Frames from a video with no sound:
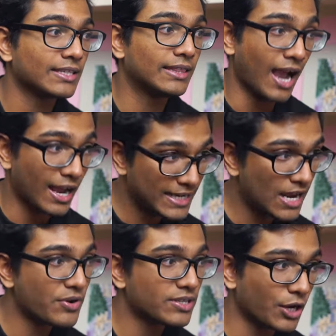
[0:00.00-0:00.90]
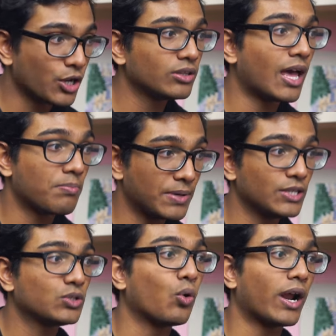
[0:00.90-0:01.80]
the idea is I know that
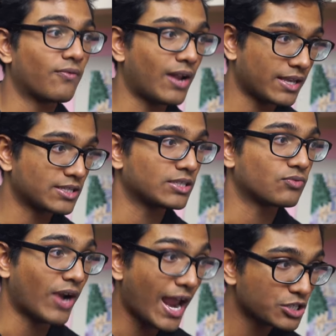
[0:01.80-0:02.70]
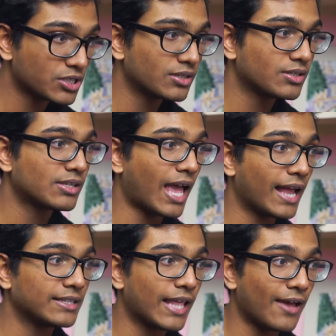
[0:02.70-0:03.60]
bees cause anaphylaxis reactions,
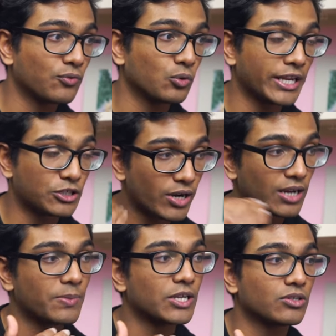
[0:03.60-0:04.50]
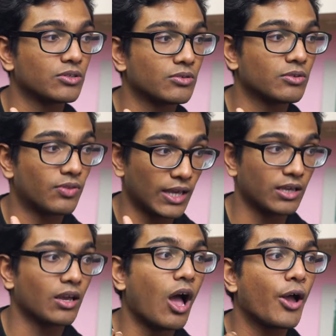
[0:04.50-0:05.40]
and therefore it triggered me to
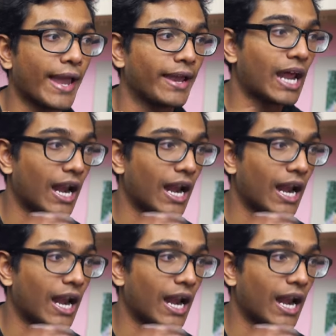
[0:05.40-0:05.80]
think, okay,